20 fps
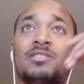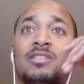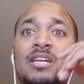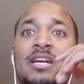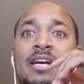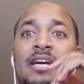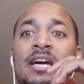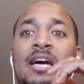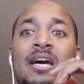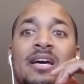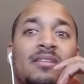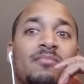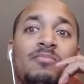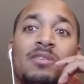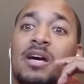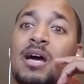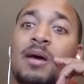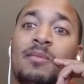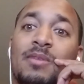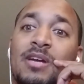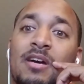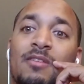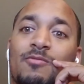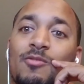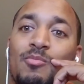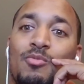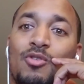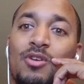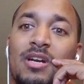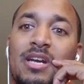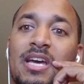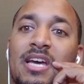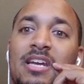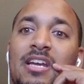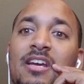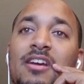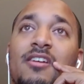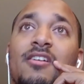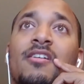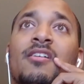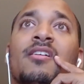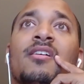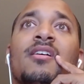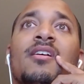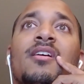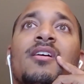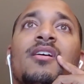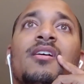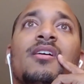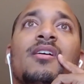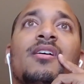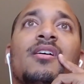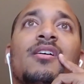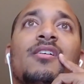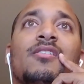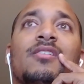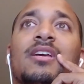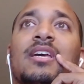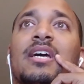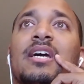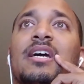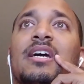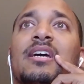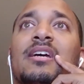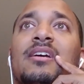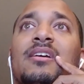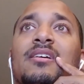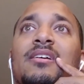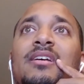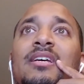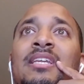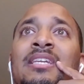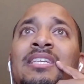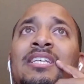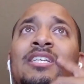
that I got, but I'm not reporting that here. Okay, and